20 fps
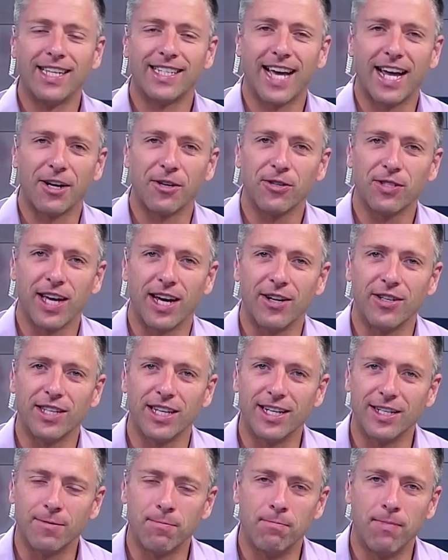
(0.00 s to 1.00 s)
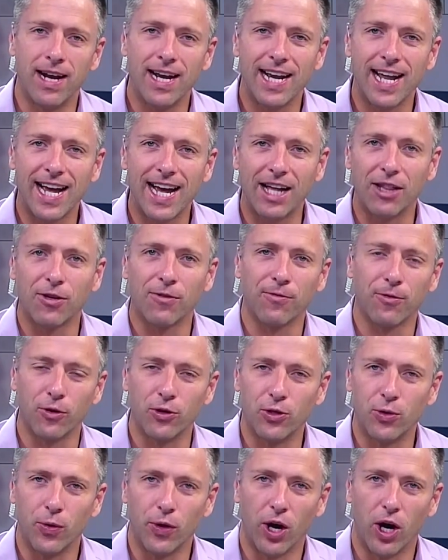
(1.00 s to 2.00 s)
Cider Crusaders, it is Monday. I look forward
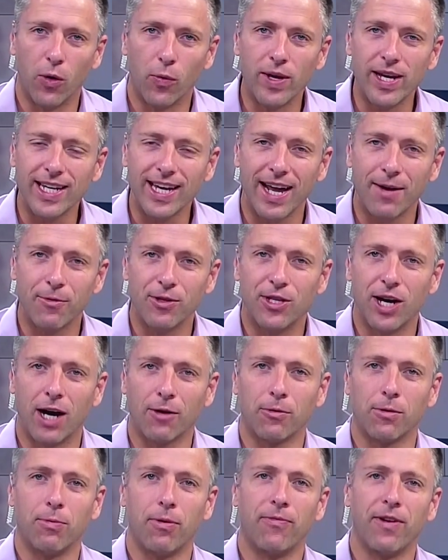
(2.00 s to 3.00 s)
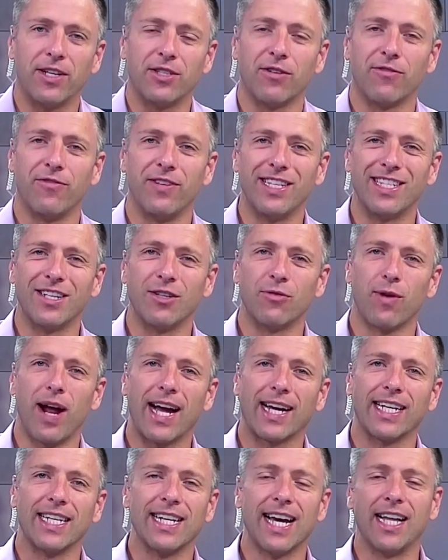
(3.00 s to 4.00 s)
to it all weekend. We talk with Professor Vincent
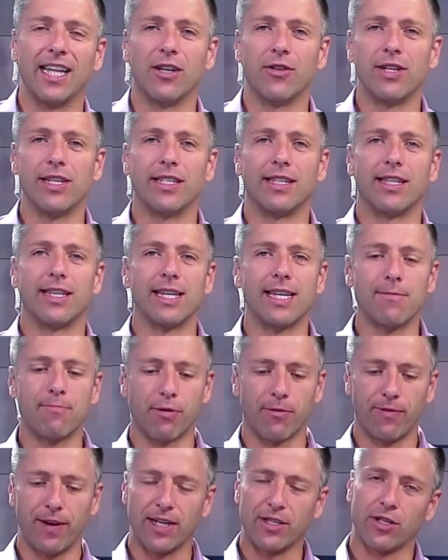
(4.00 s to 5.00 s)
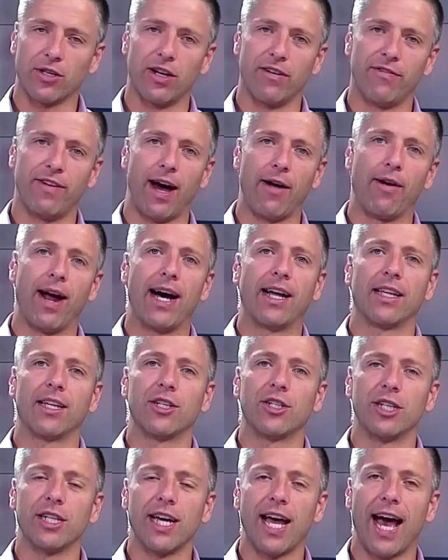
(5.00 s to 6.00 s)
Racaniello. He's the professor of
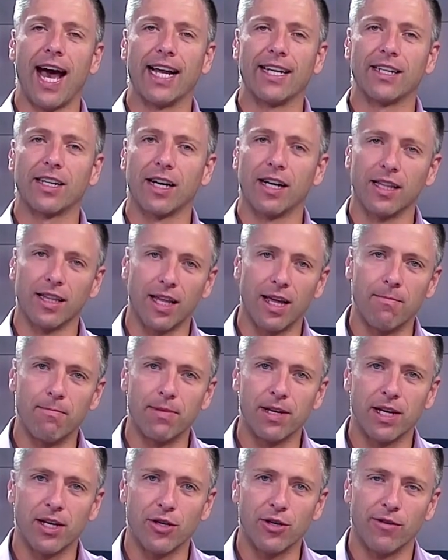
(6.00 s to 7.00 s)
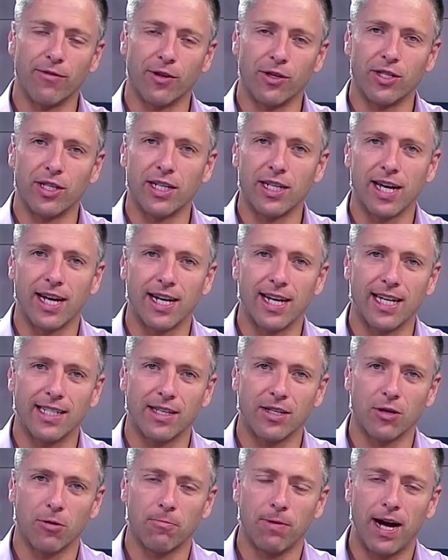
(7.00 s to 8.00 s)
virology at Columbia University, and he has
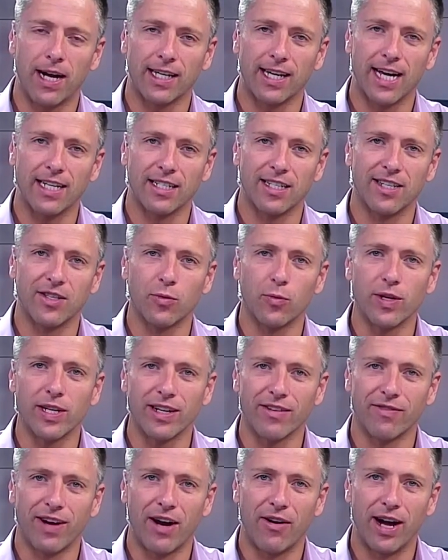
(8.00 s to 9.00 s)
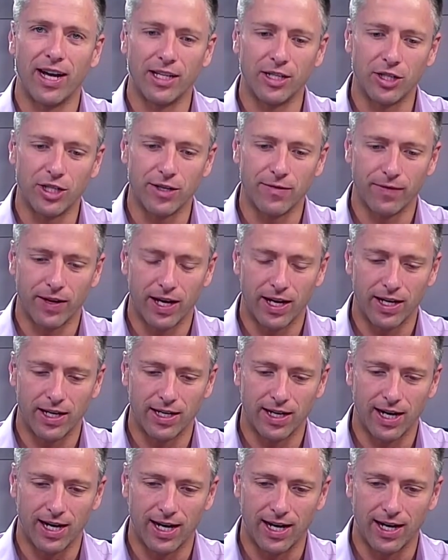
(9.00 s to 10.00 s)
his own podcast, This Week in Virology. And
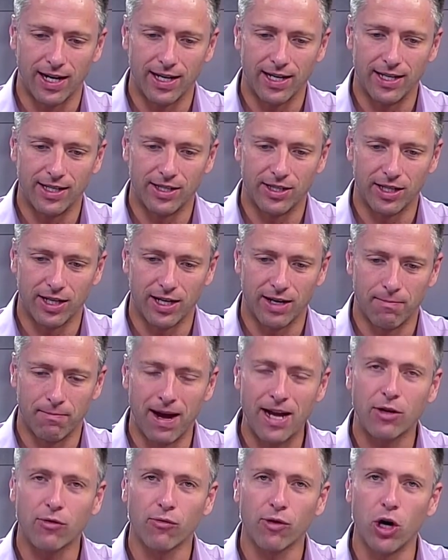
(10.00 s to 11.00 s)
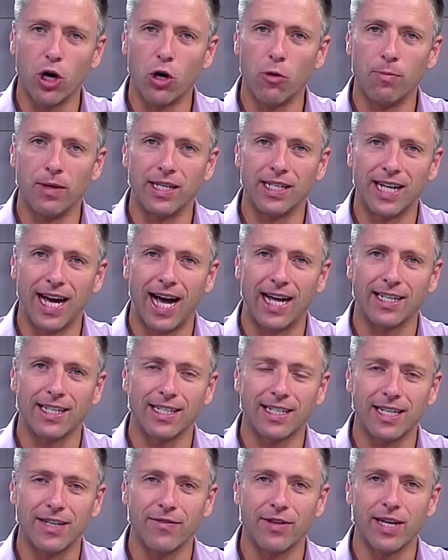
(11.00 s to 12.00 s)
uh, it's uh,
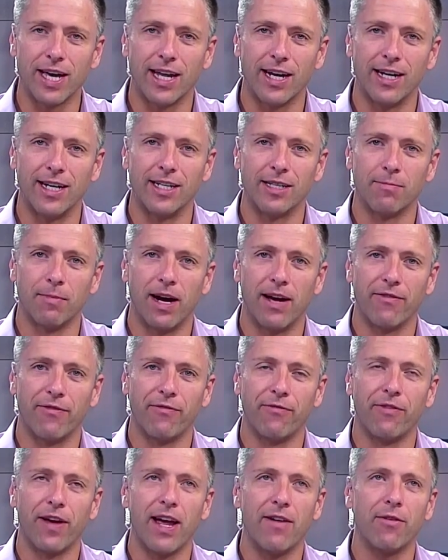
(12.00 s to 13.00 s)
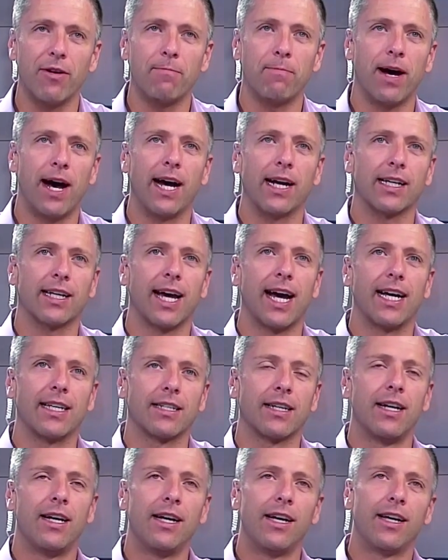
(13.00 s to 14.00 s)
microbe.tv, and it is my favorite podcast
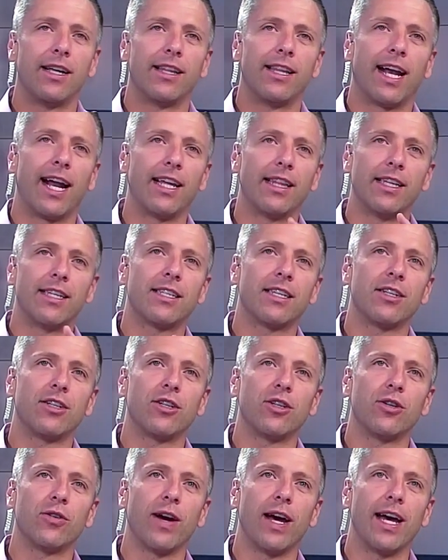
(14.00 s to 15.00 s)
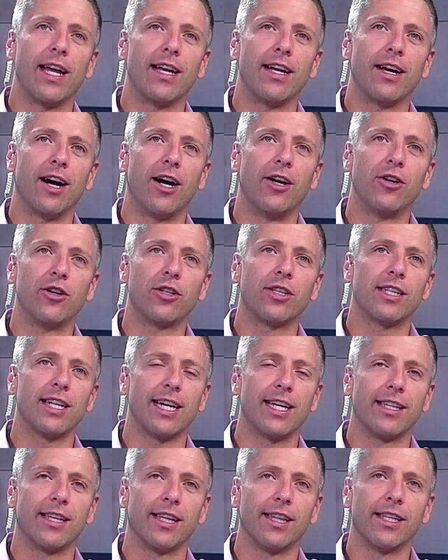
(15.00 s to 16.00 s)
that I listen to and
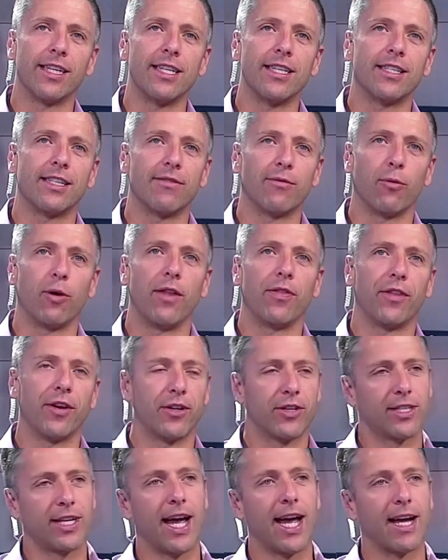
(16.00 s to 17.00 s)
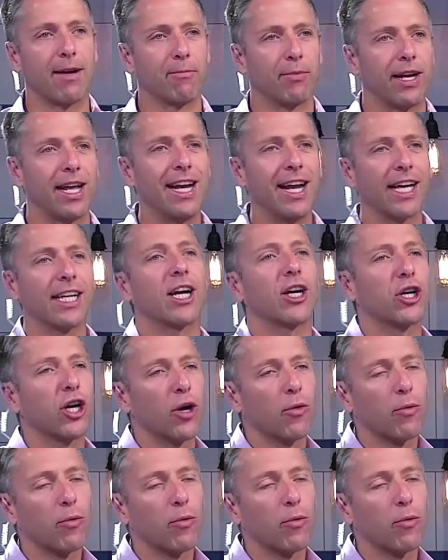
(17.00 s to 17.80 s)
understand the least of what they're saying, but in like a good